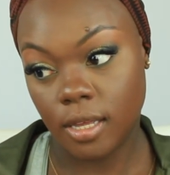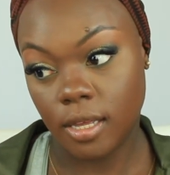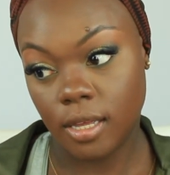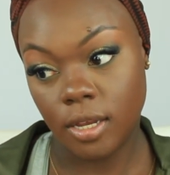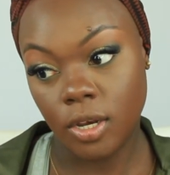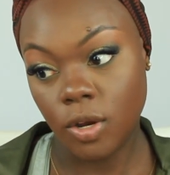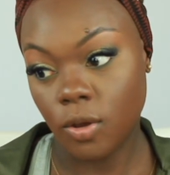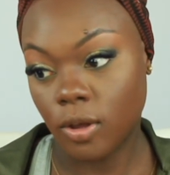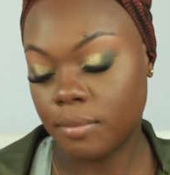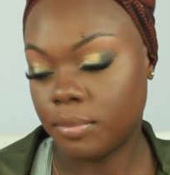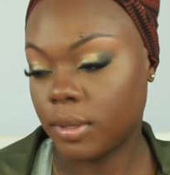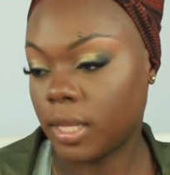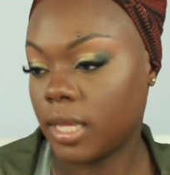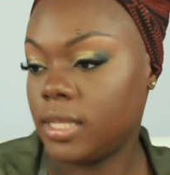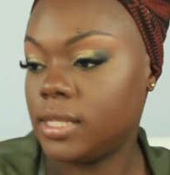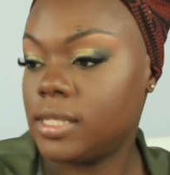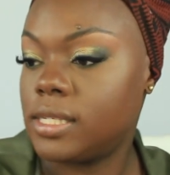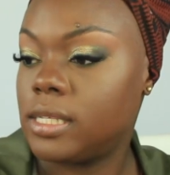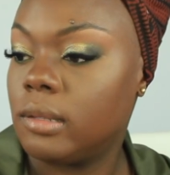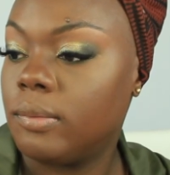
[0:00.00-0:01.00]
No
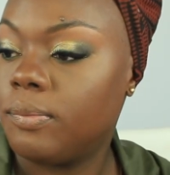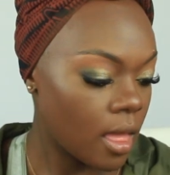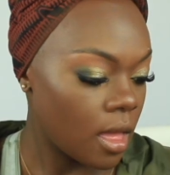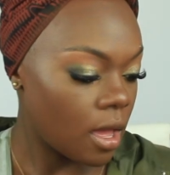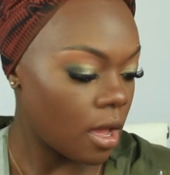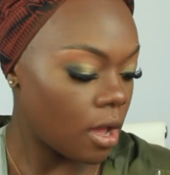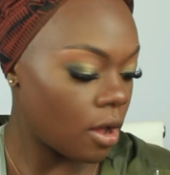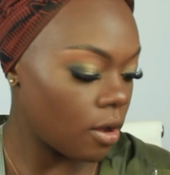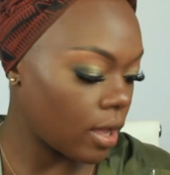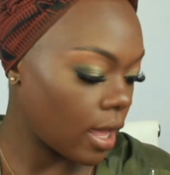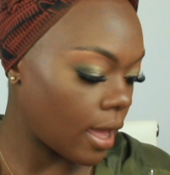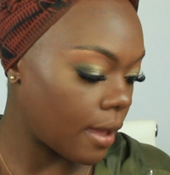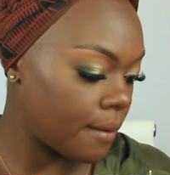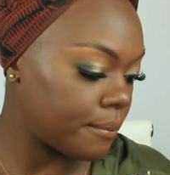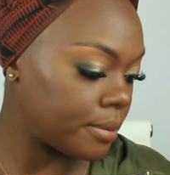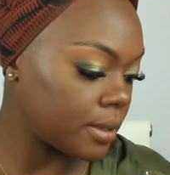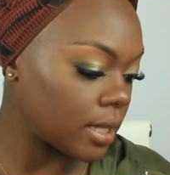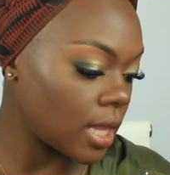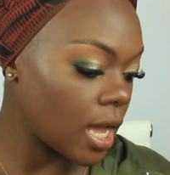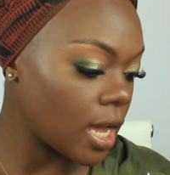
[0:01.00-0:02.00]
complaints. Okay,
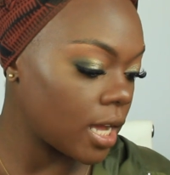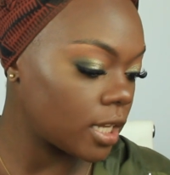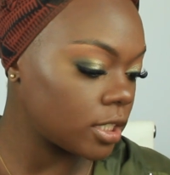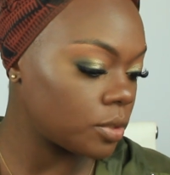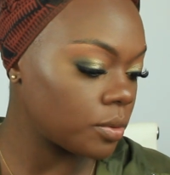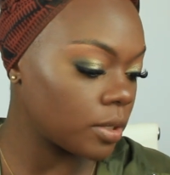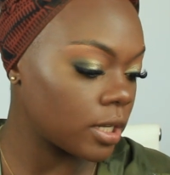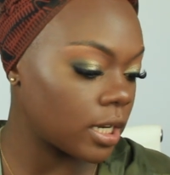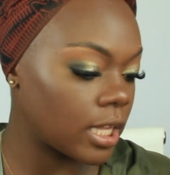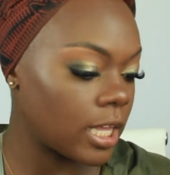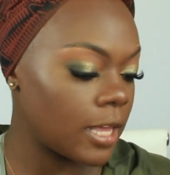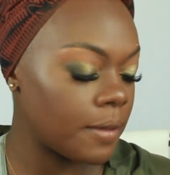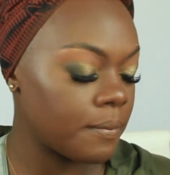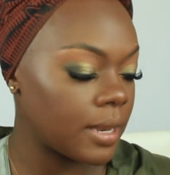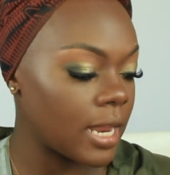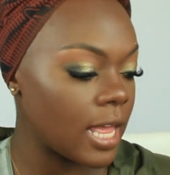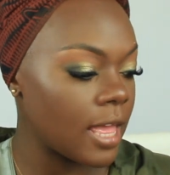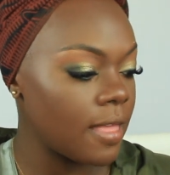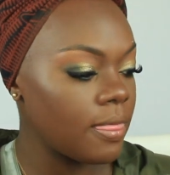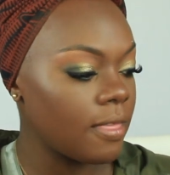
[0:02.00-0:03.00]
blush, we're going to keep
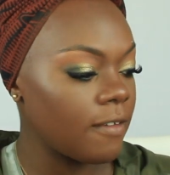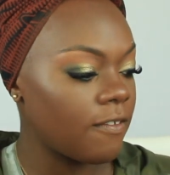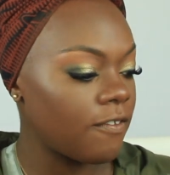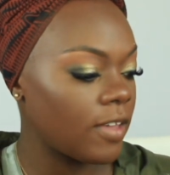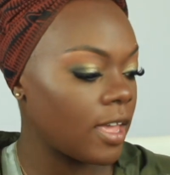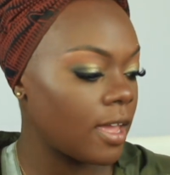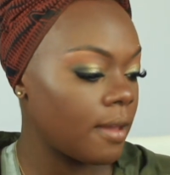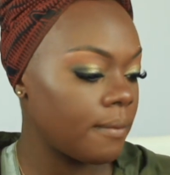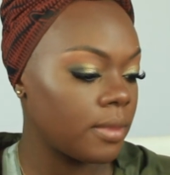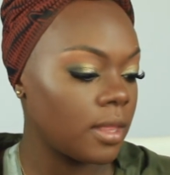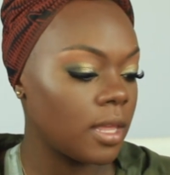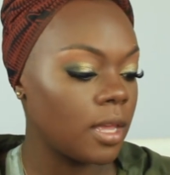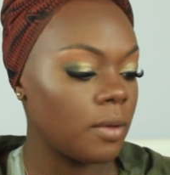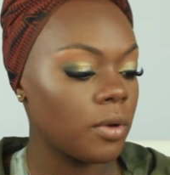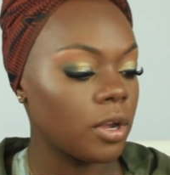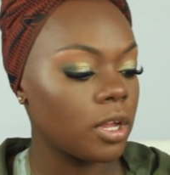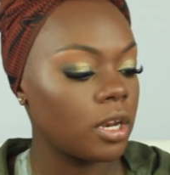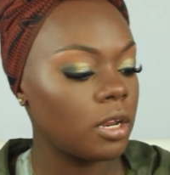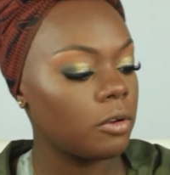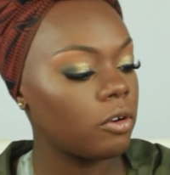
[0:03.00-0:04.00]
it in the family.
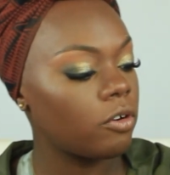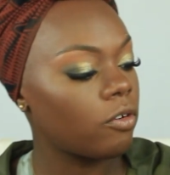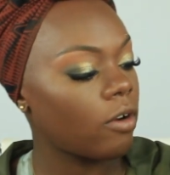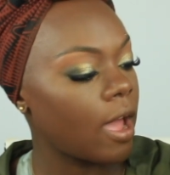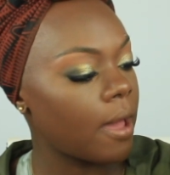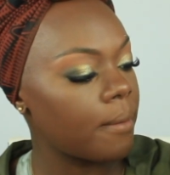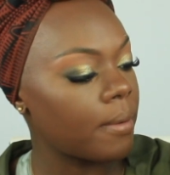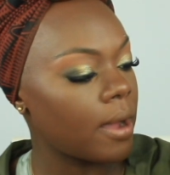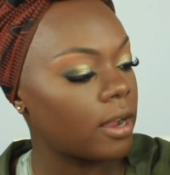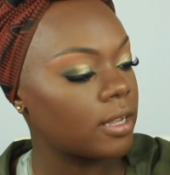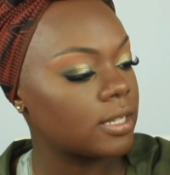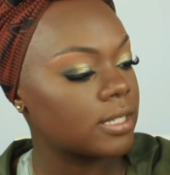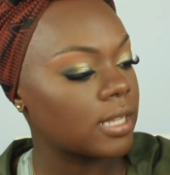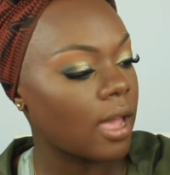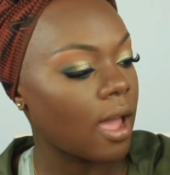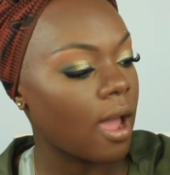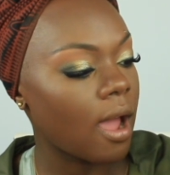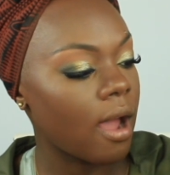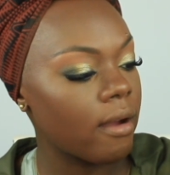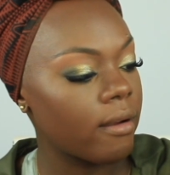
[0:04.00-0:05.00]
We're going to grab our
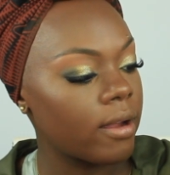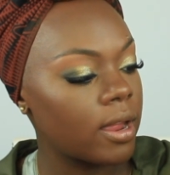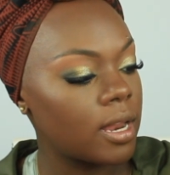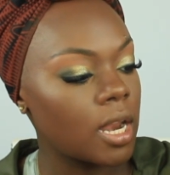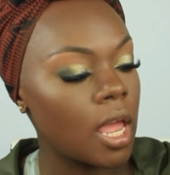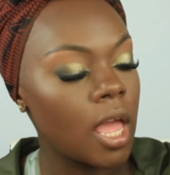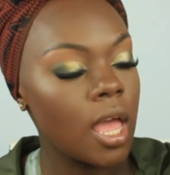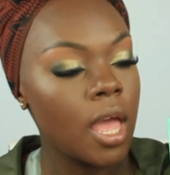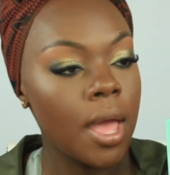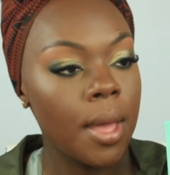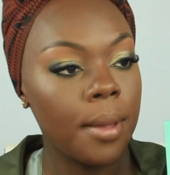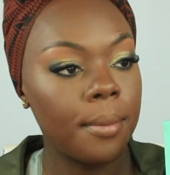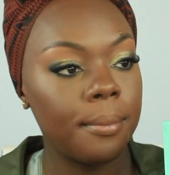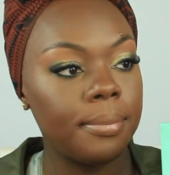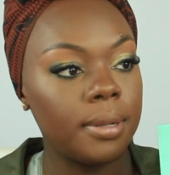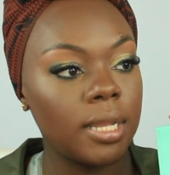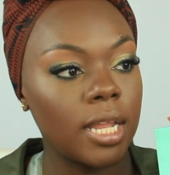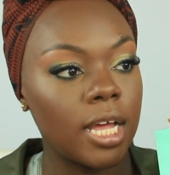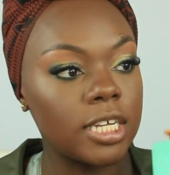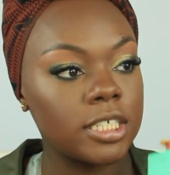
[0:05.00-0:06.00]
Saharan
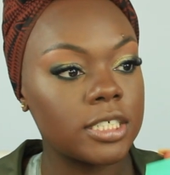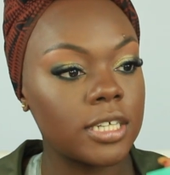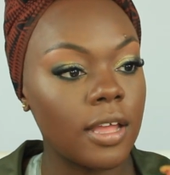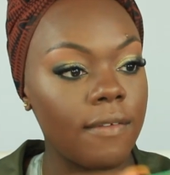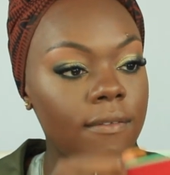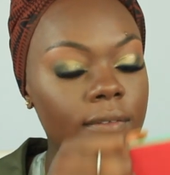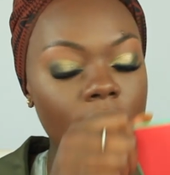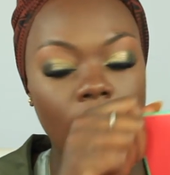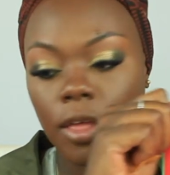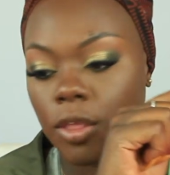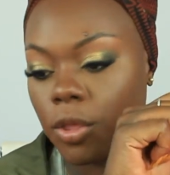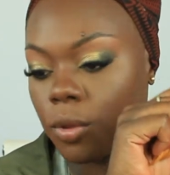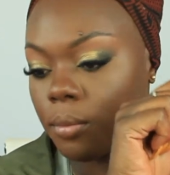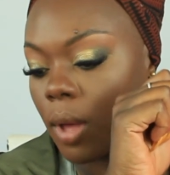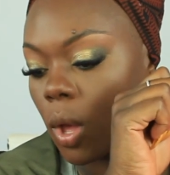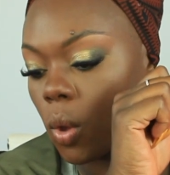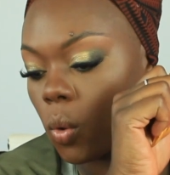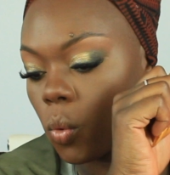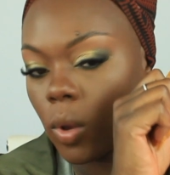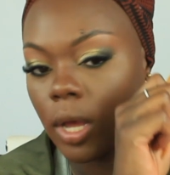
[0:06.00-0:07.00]
Blush Volume
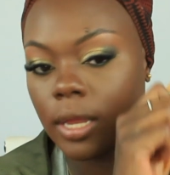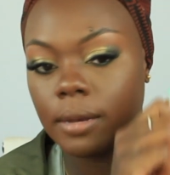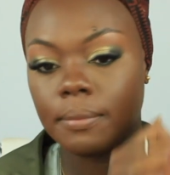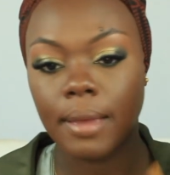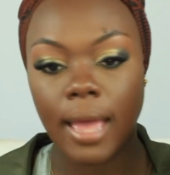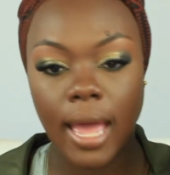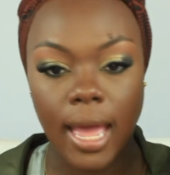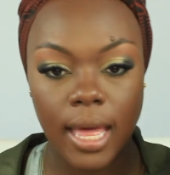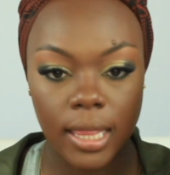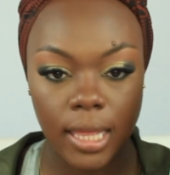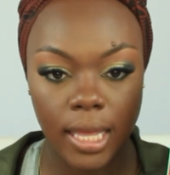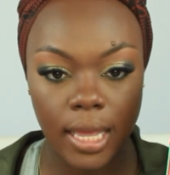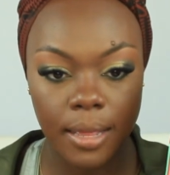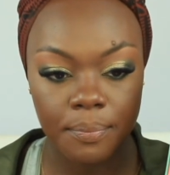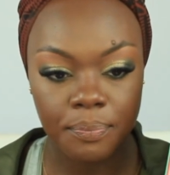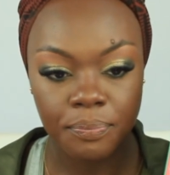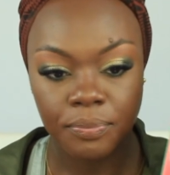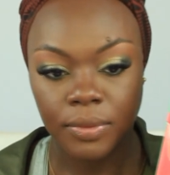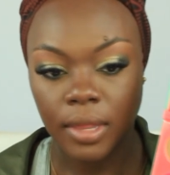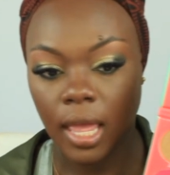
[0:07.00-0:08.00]
1
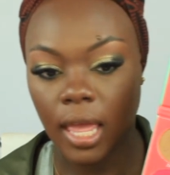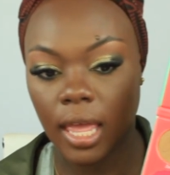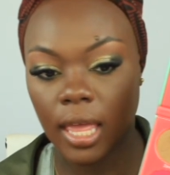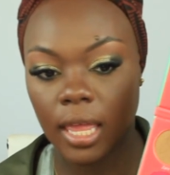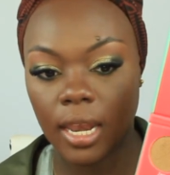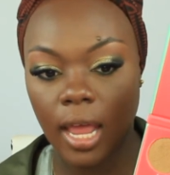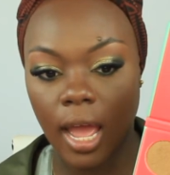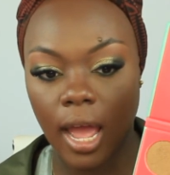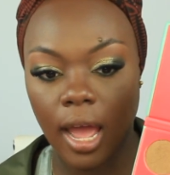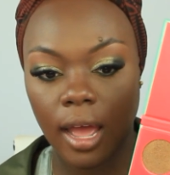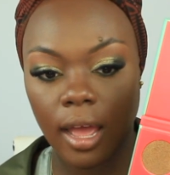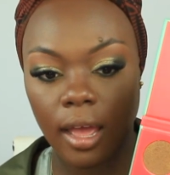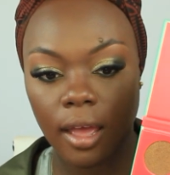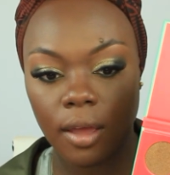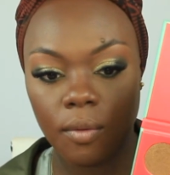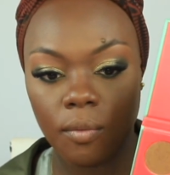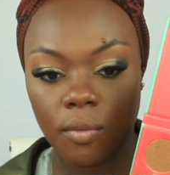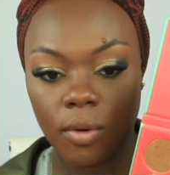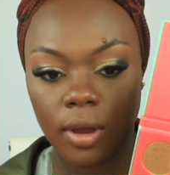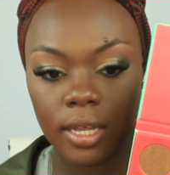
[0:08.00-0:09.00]
palette. And I
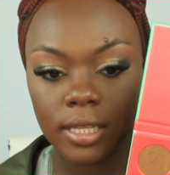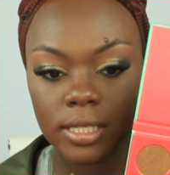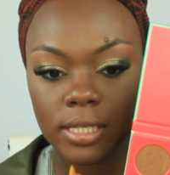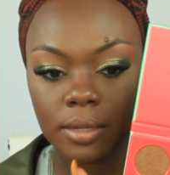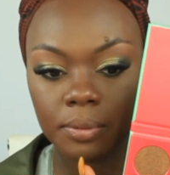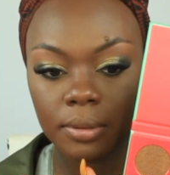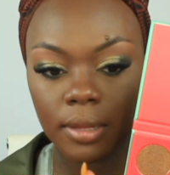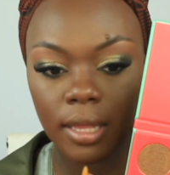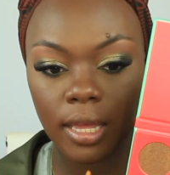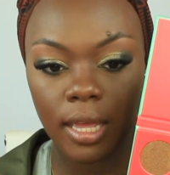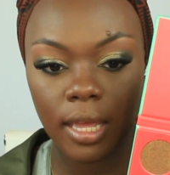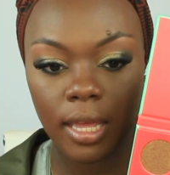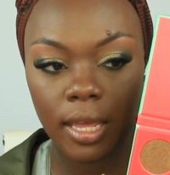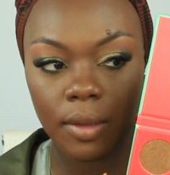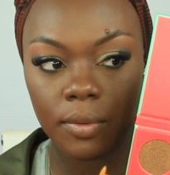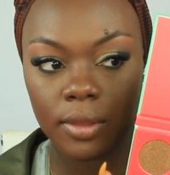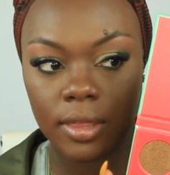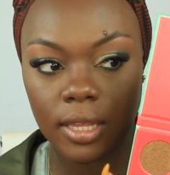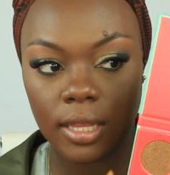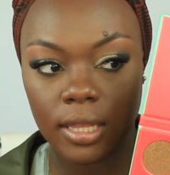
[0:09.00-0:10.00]
want to play
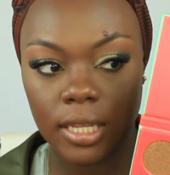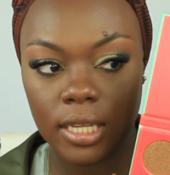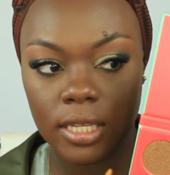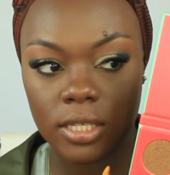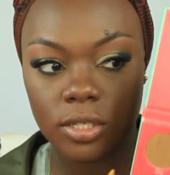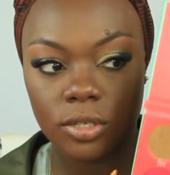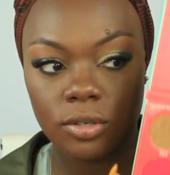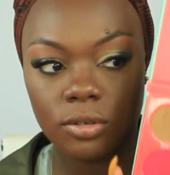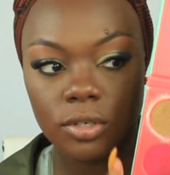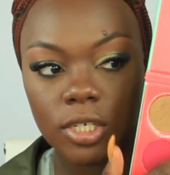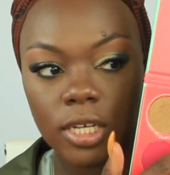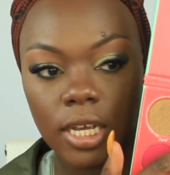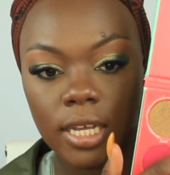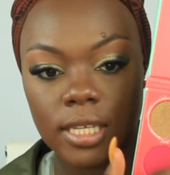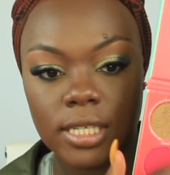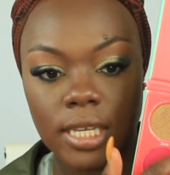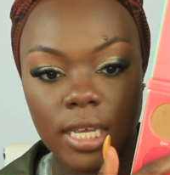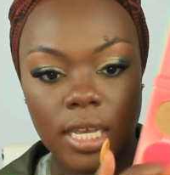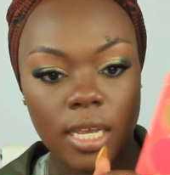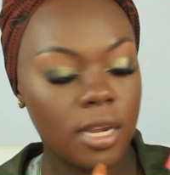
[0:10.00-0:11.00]
within these two
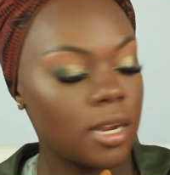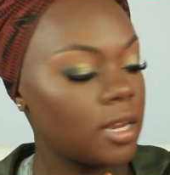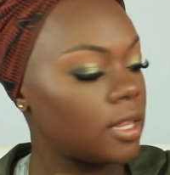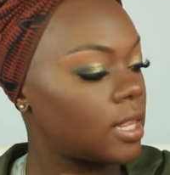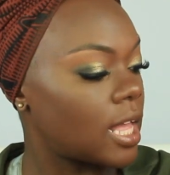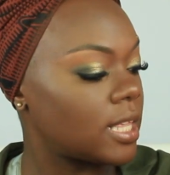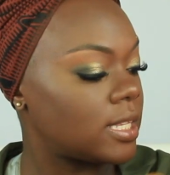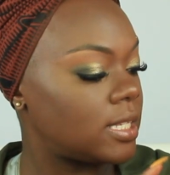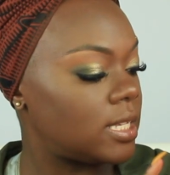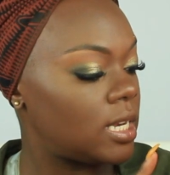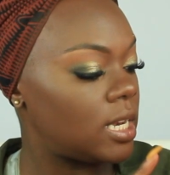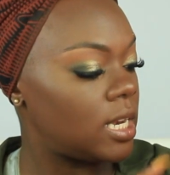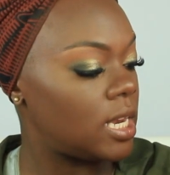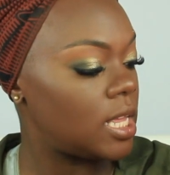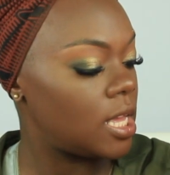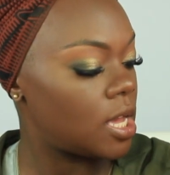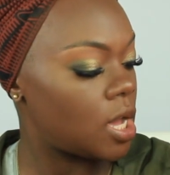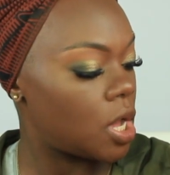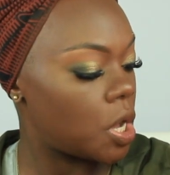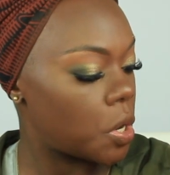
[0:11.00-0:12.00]
shades here. That's
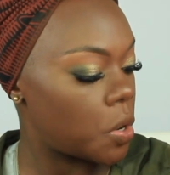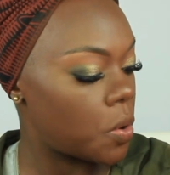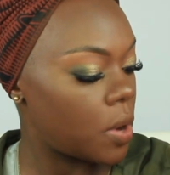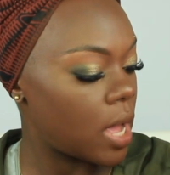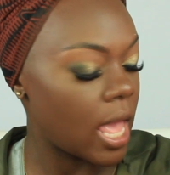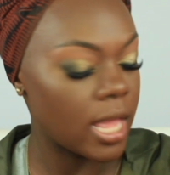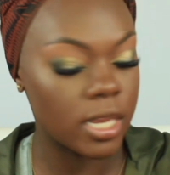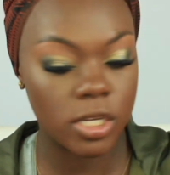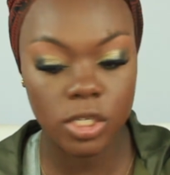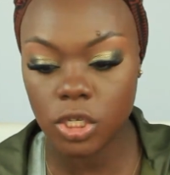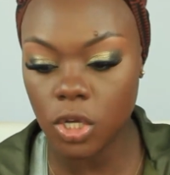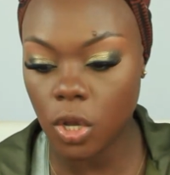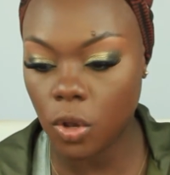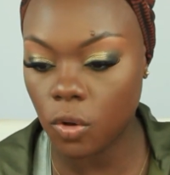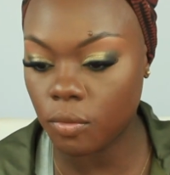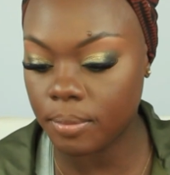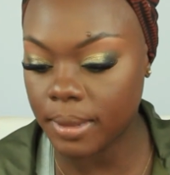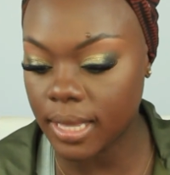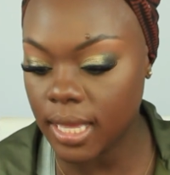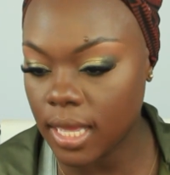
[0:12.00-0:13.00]
Neo and
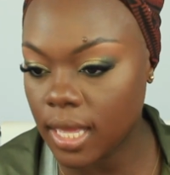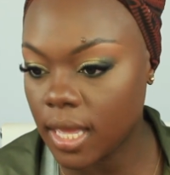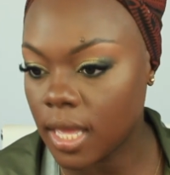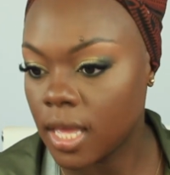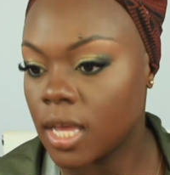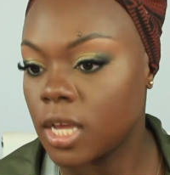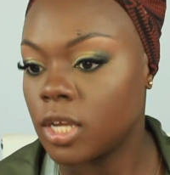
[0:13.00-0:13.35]
Toby.